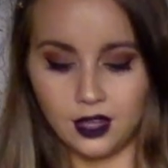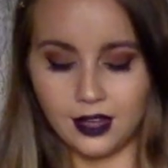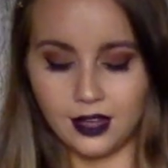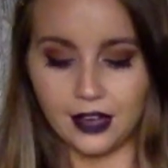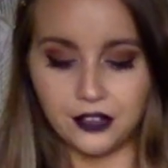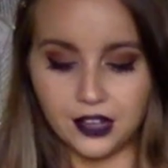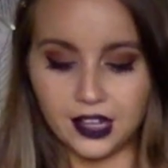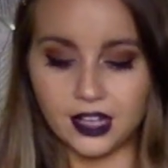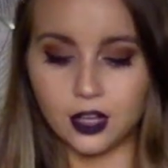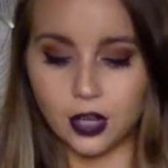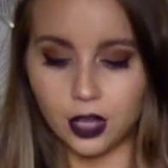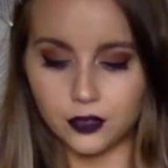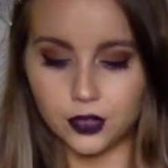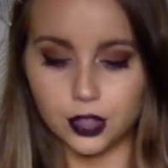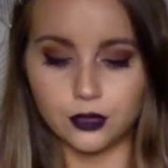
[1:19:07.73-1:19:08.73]
I feel like a lot
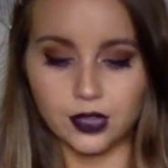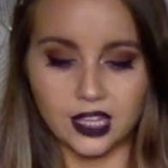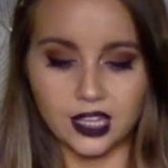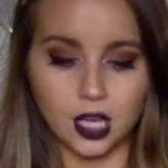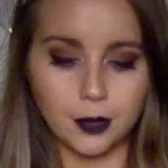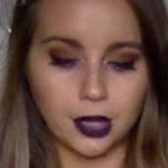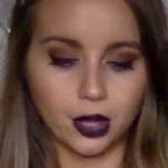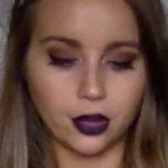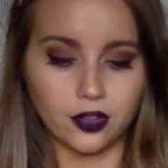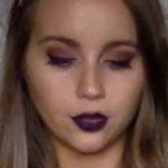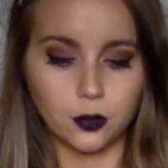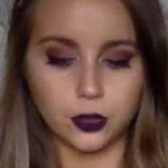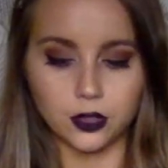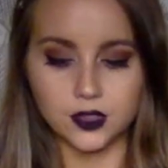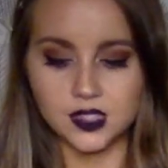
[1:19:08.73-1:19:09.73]
of you are really coming out of the
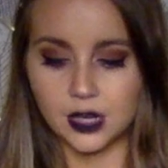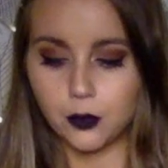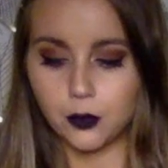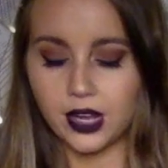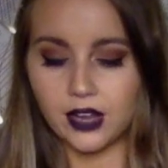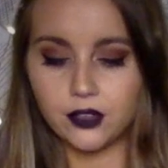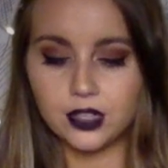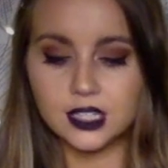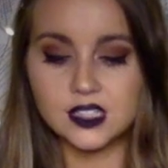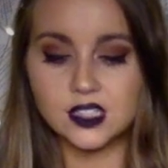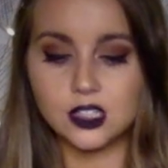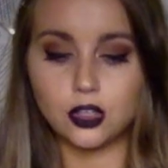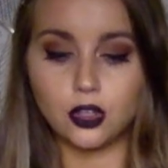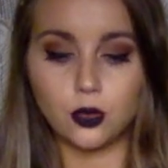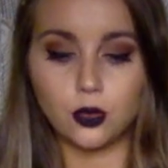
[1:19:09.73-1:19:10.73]
woods, and whatever it is that
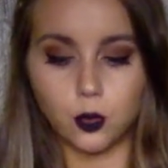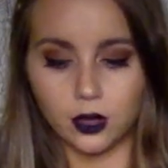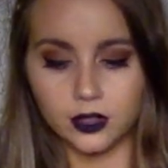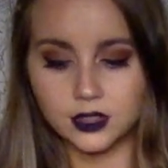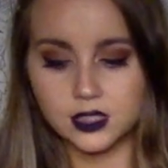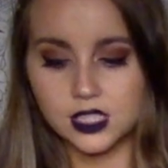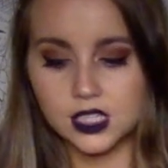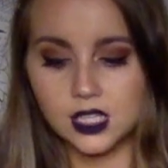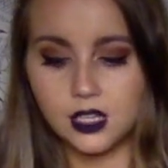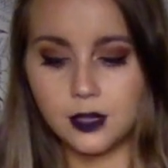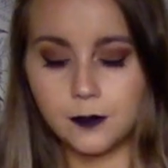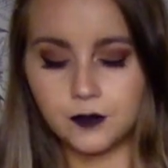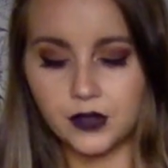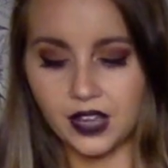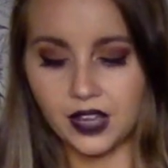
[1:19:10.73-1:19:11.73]
you want
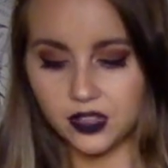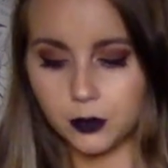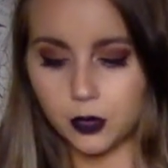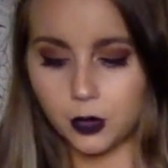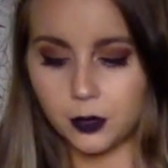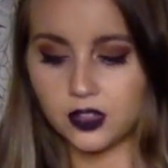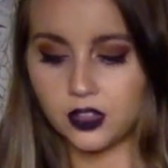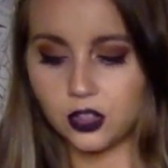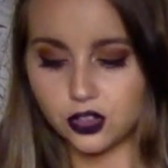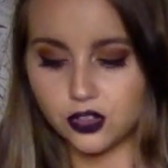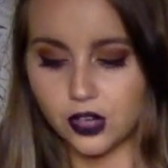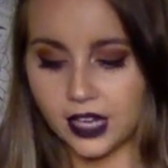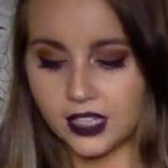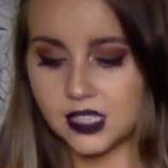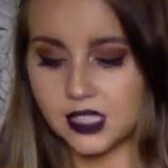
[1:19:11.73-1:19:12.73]
at the moment that you're
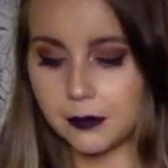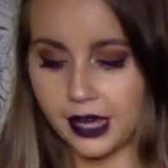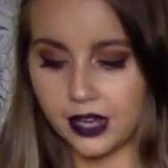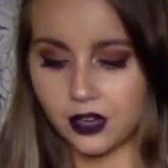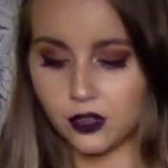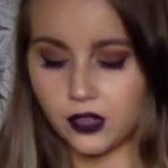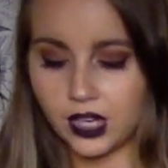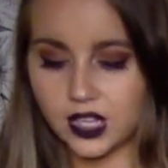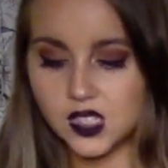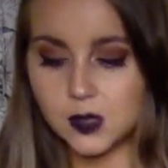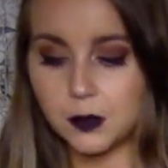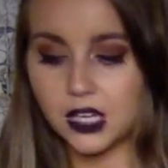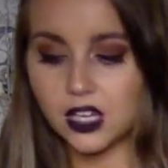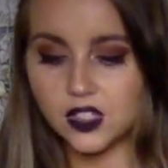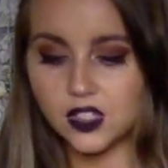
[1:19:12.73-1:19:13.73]
trying to manifest,
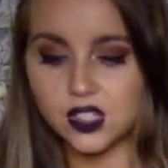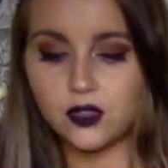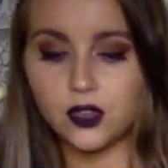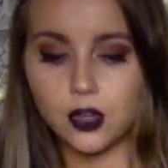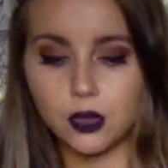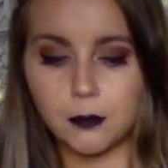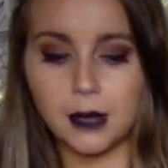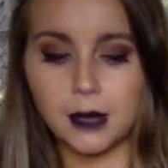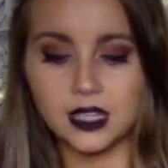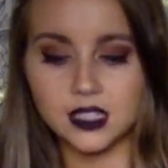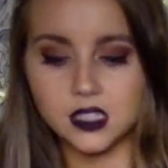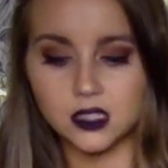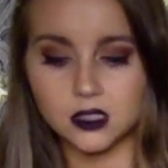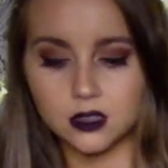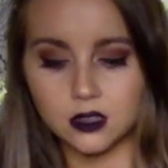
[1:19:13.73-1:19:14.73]
because of your
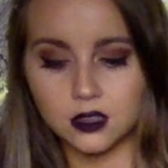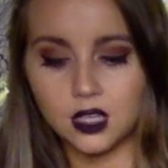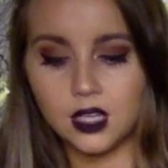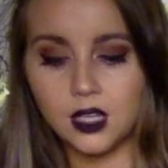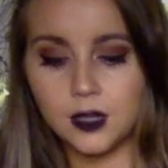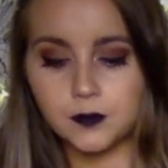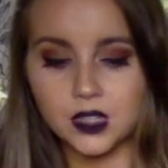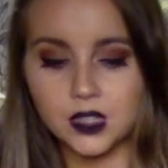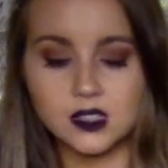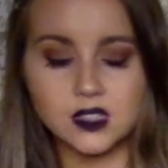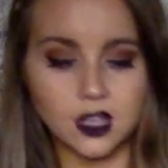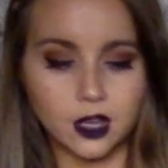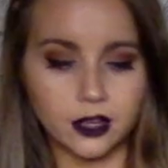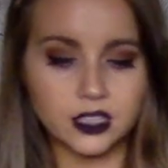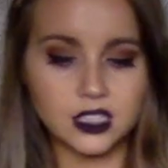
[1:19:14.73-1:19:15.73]
mental
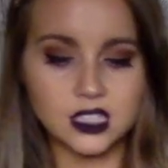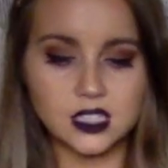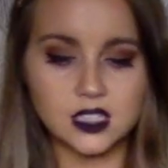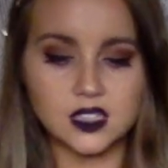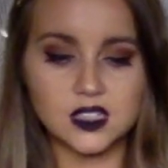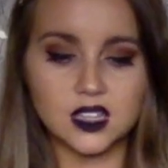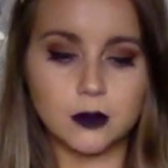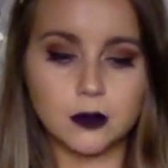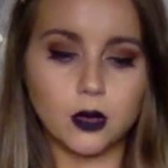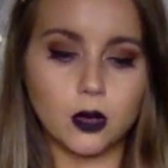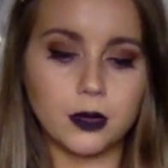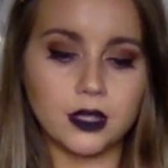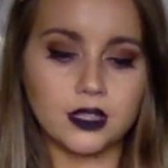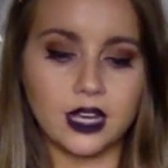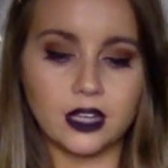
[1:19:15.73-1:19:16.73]
sluggishness at the
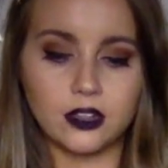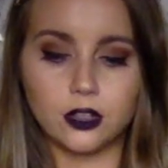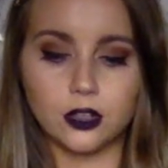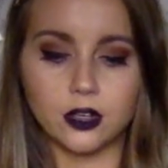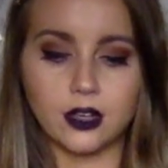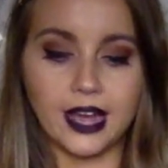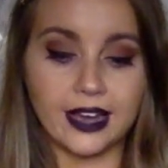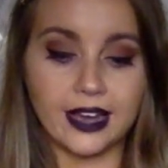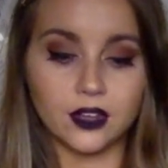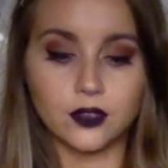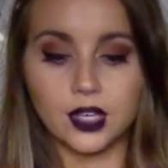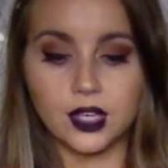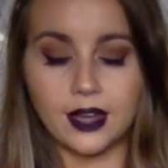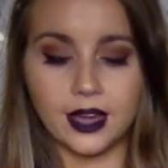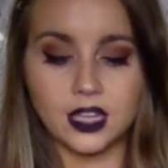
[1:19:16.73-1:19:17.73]
moment and your lack of
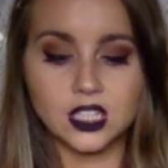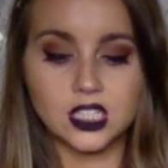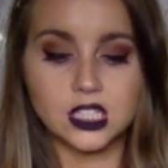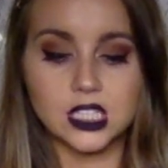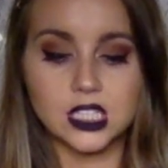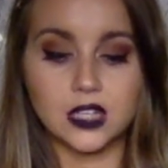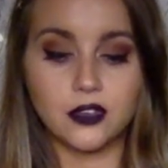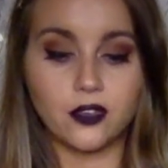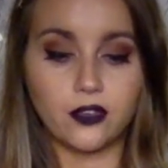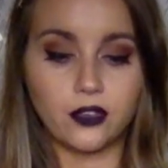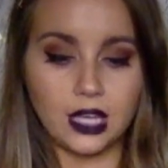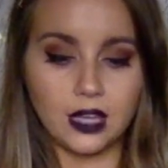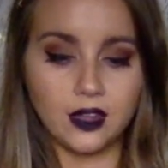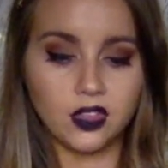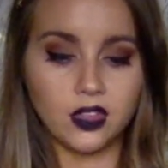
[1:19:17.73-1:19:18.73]
connection to
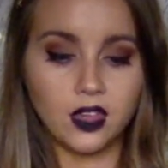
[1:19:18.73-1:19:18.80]
faith,